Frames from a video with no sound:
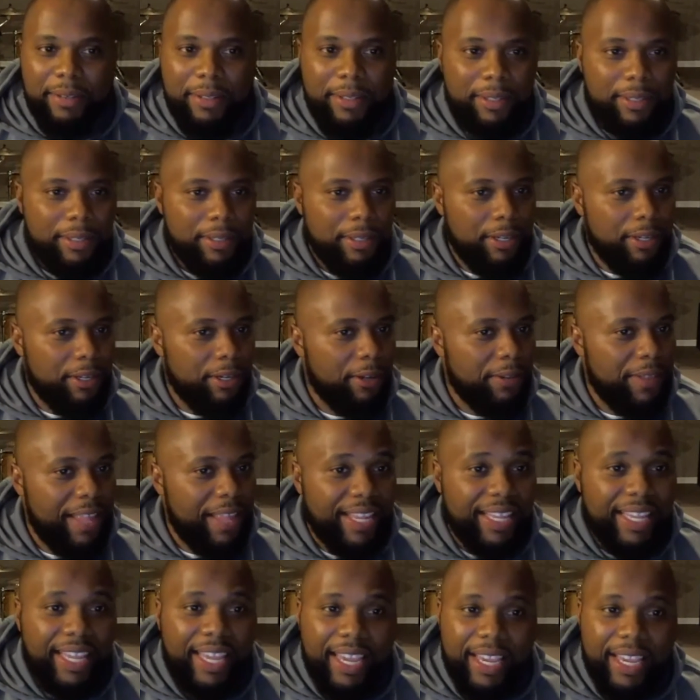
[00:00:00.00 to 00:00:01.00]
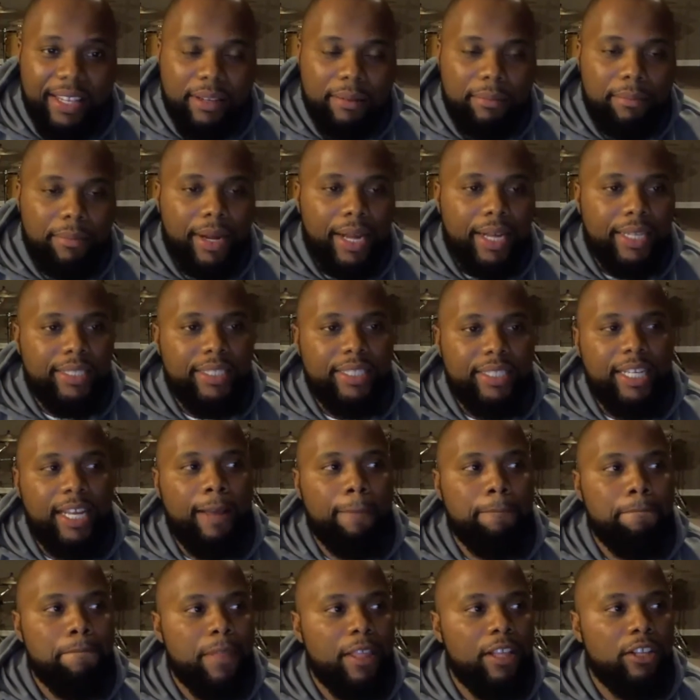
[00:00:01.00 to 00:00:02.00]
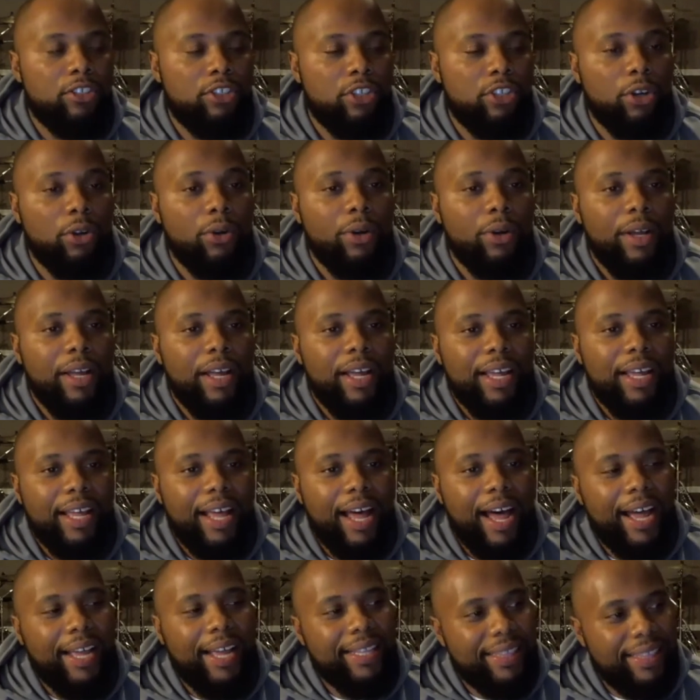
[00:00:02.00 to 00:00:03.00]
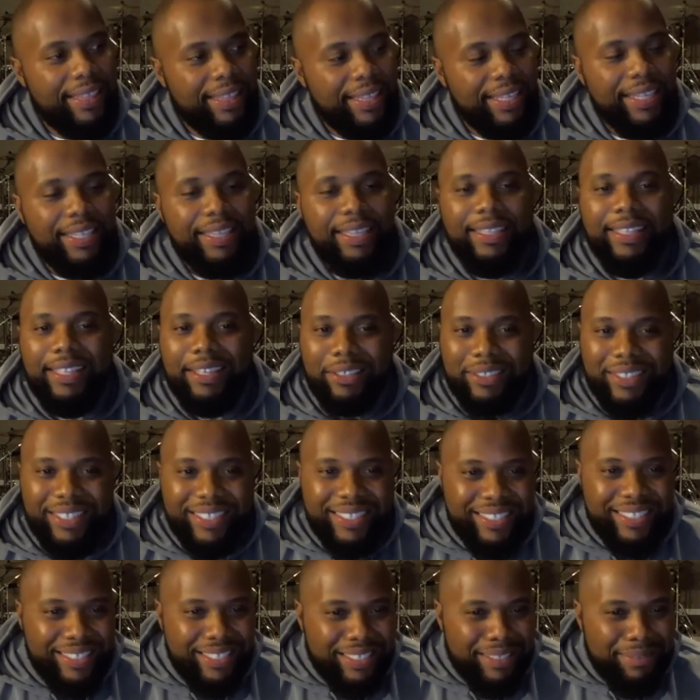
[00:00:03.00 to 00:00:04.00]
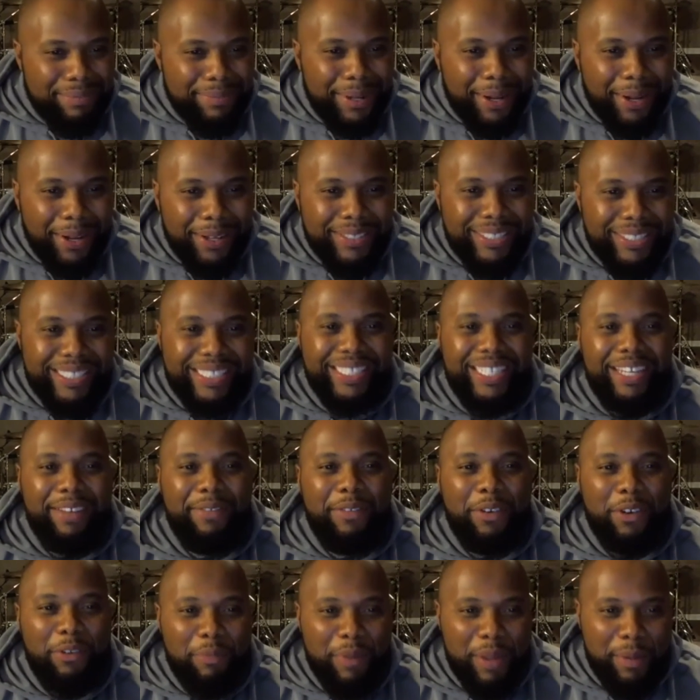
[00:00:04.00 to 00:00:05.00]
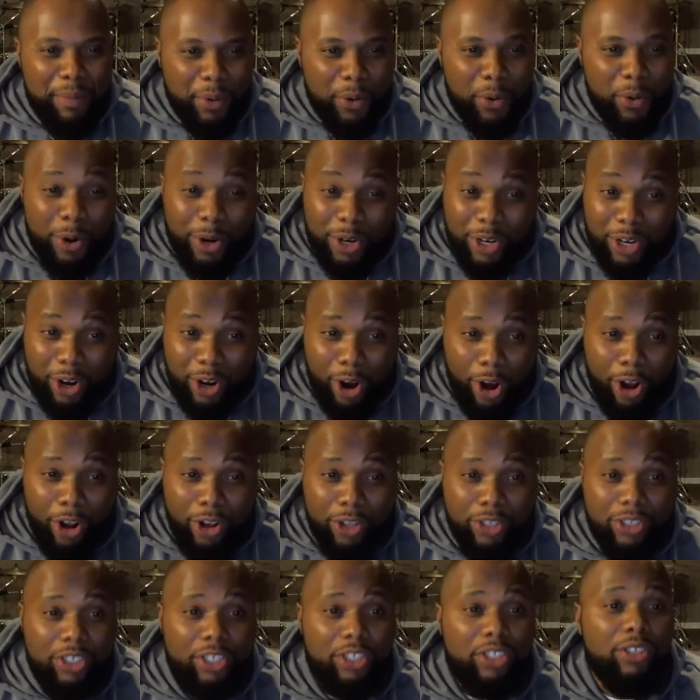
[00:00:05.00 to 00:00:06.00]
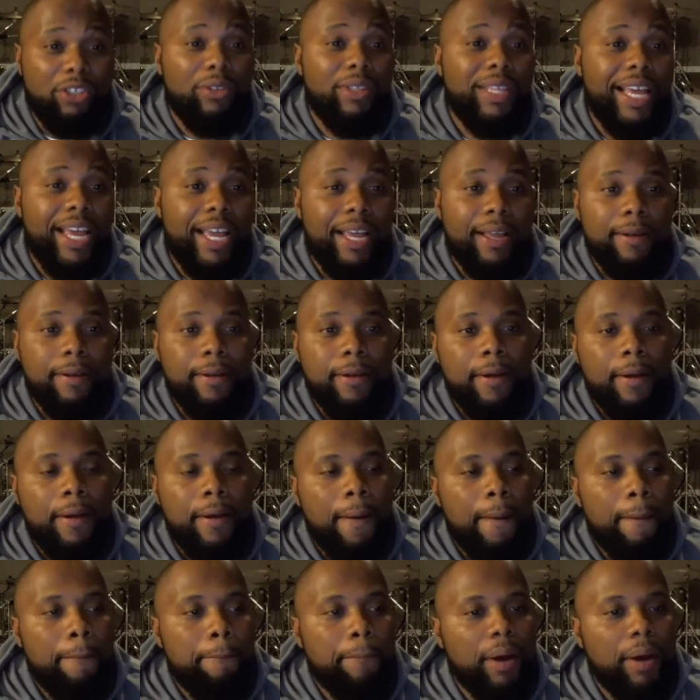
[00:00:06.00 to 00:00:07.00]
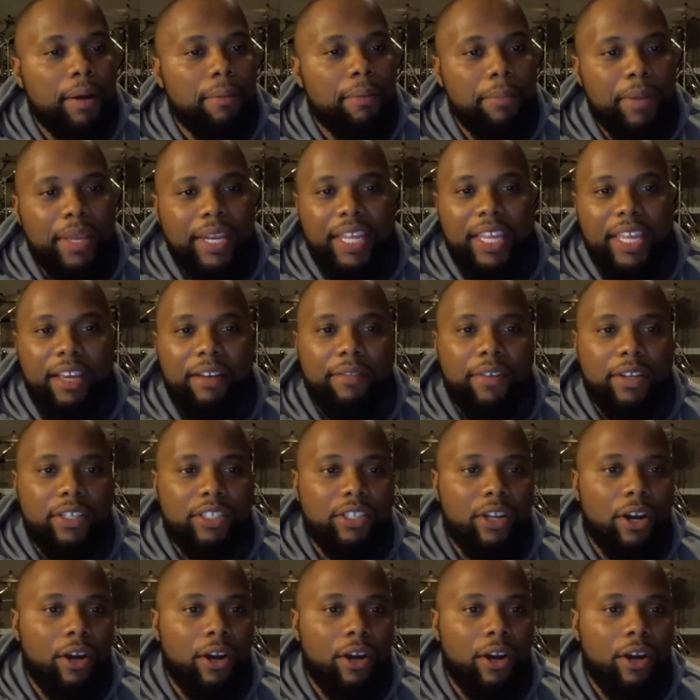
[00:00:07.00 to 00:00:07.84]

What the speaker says: that kingdom mindset. And so I think that there's a small sliver of people who are called to do that, but many of us are